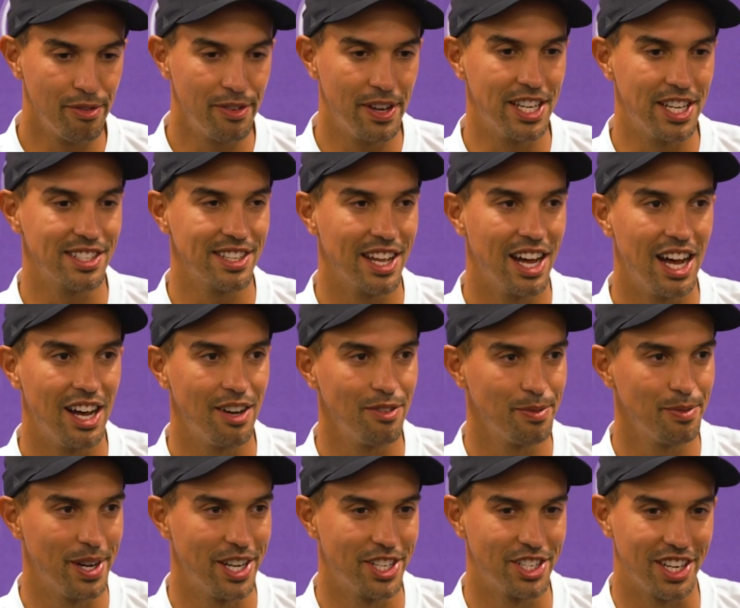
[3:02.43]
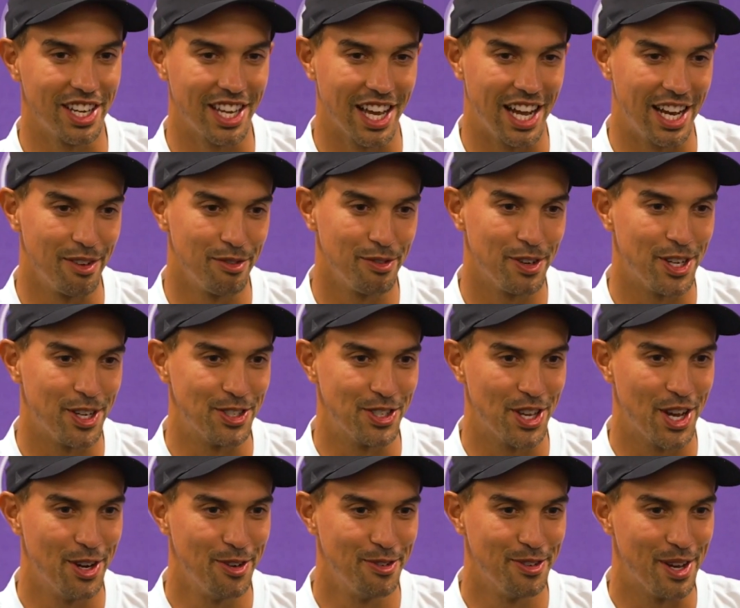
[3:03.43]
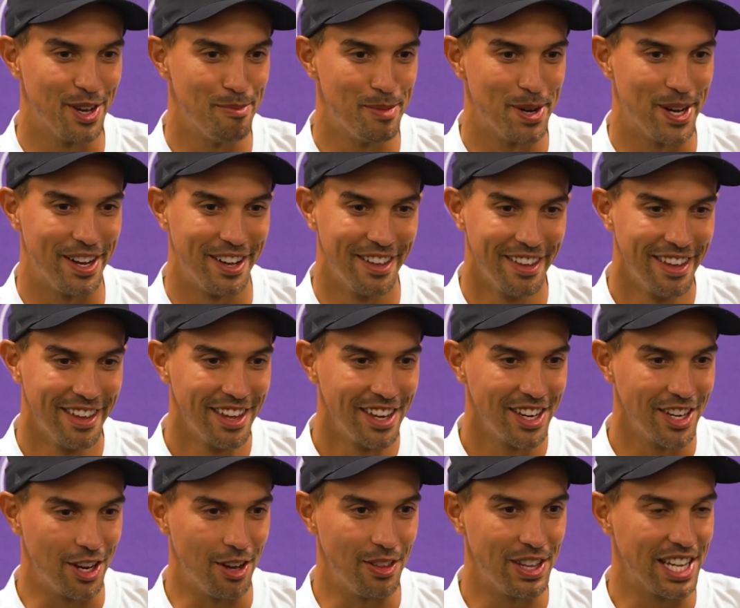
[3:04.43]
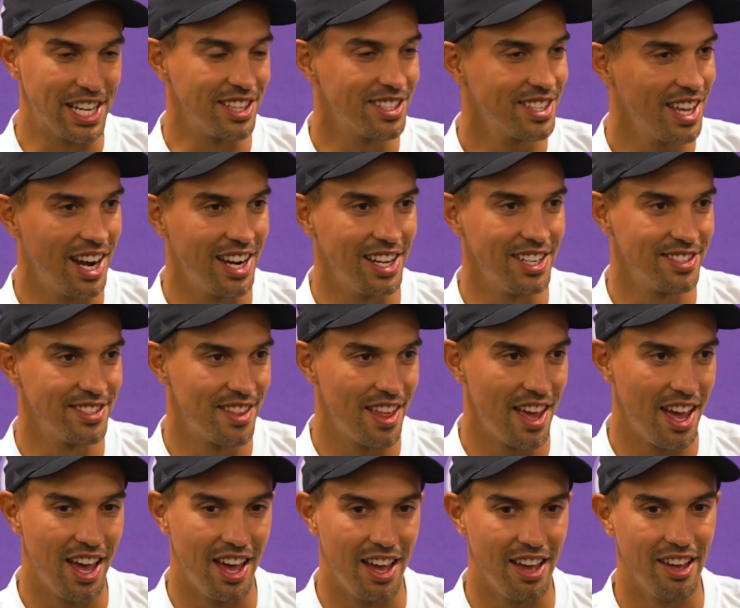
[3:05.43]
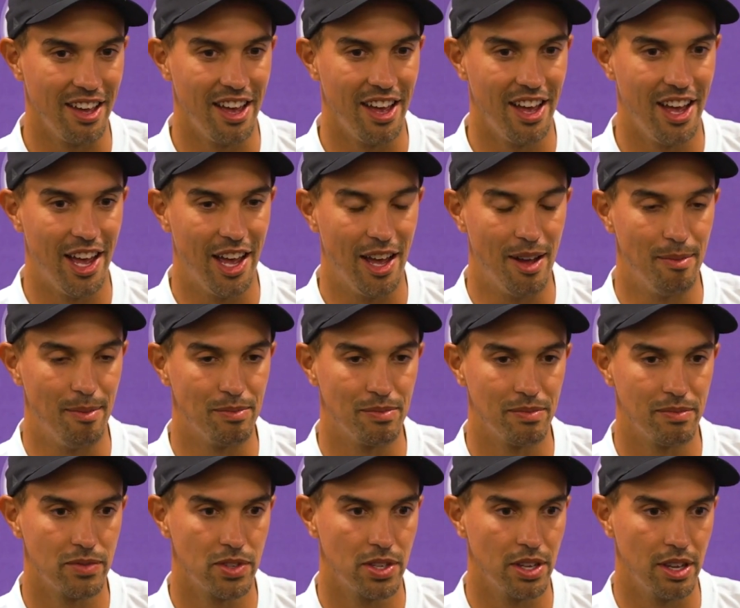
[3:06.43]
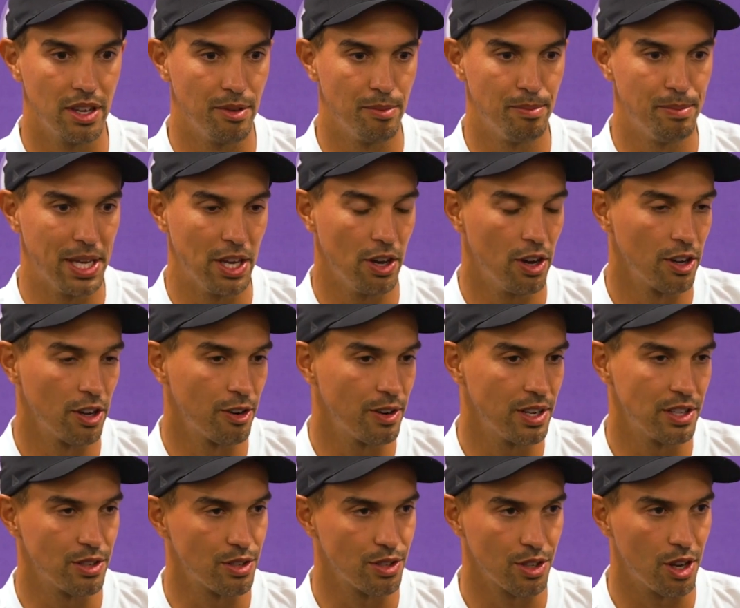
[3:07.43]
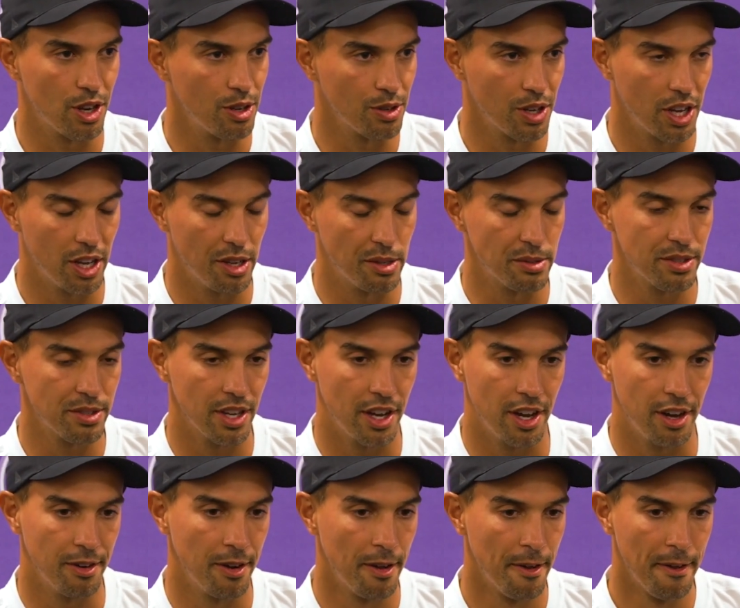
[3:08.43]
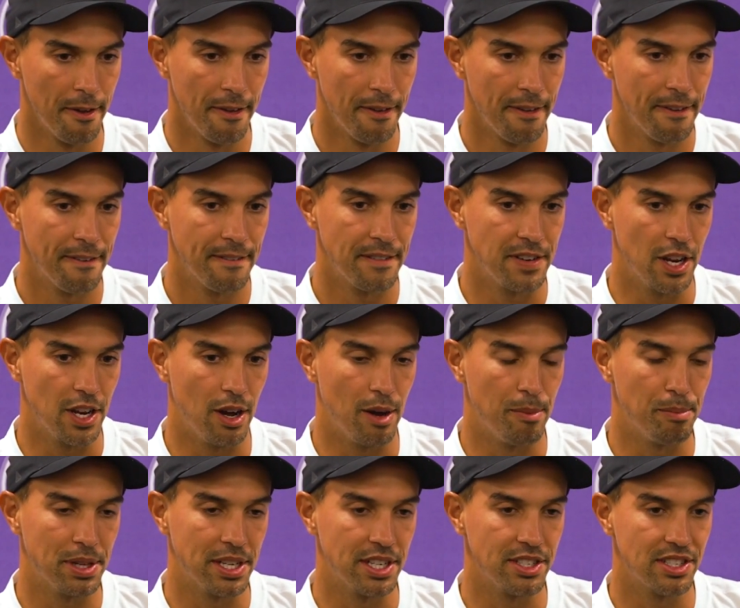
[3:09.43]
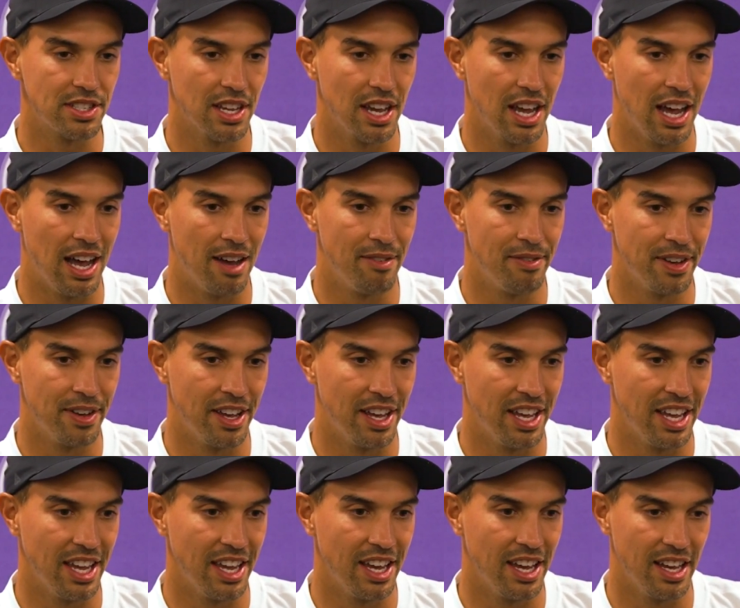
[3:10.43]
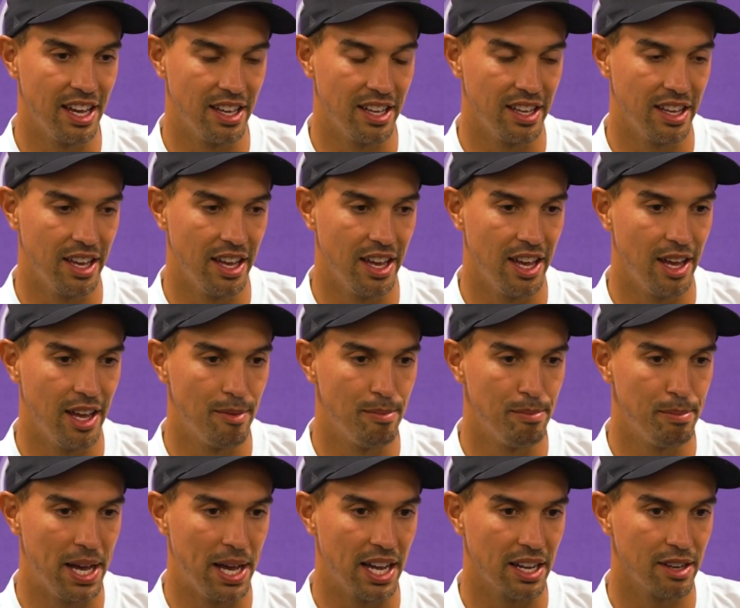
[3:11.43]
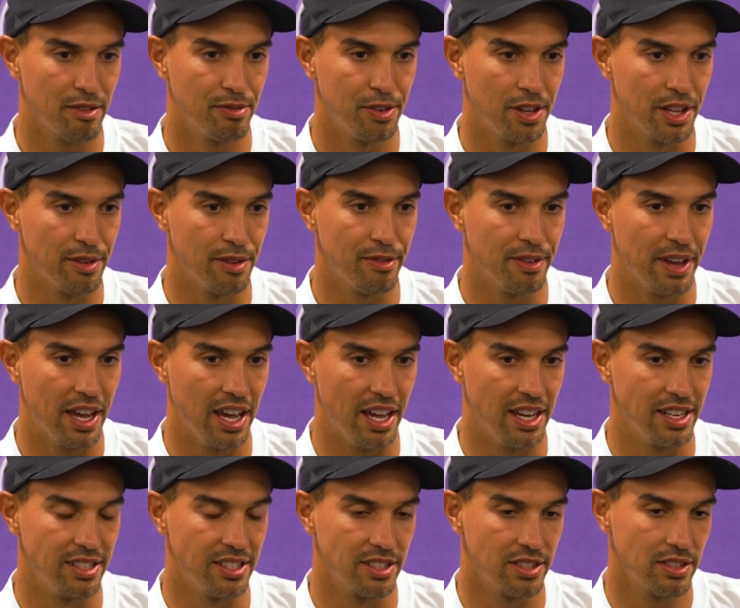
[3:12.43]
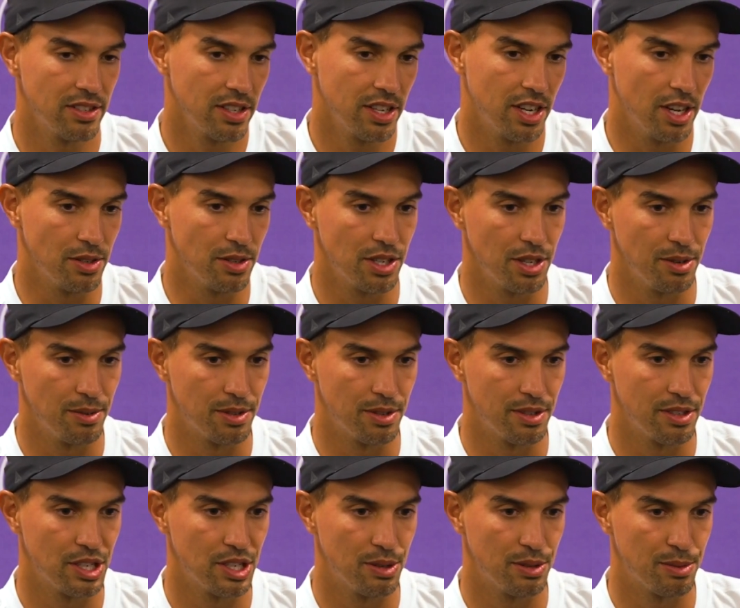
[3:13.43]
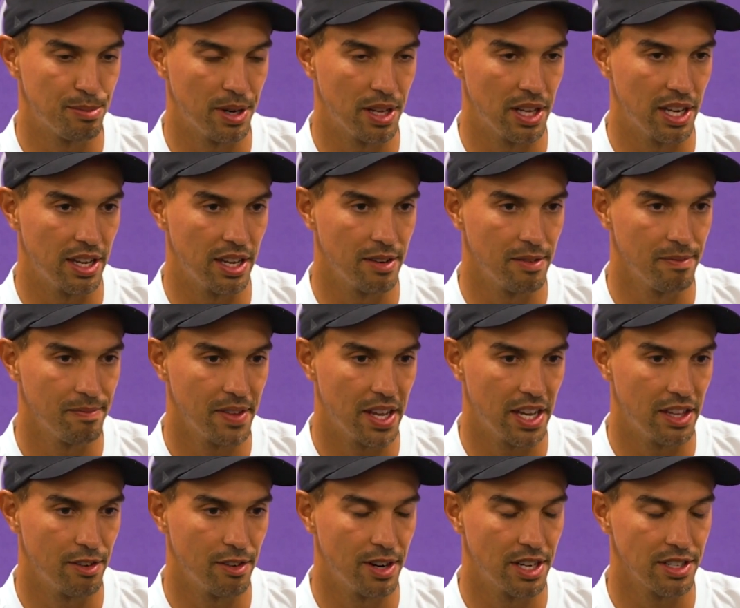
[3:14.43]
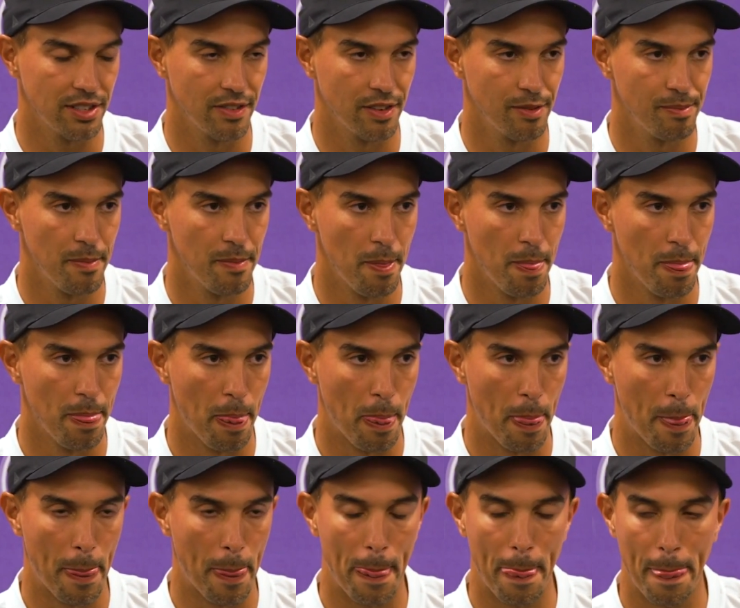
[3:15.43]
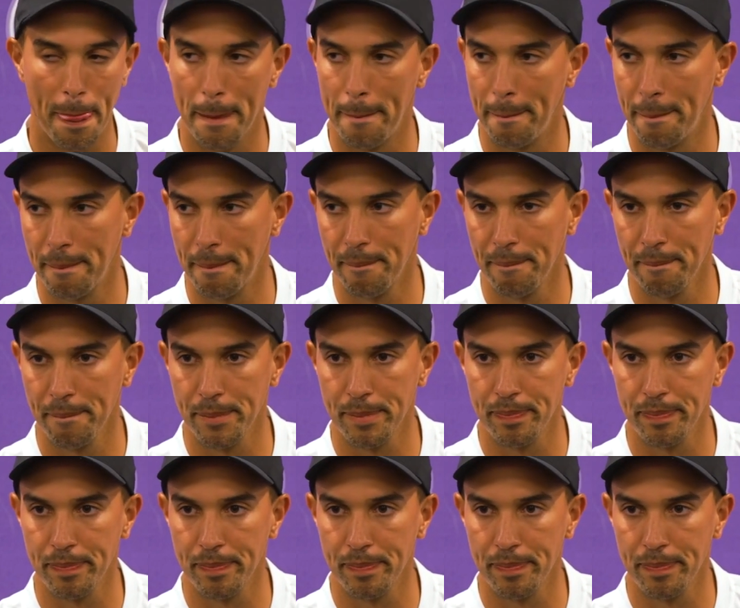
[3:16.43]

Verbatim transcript: first half where she kind of falls over. But you know the intent is there um, to be hungry to score goals. So you know I'm pleased to have her here um, back fully fit, and you know she was she was brilliant like the rest of them. Good, Jay.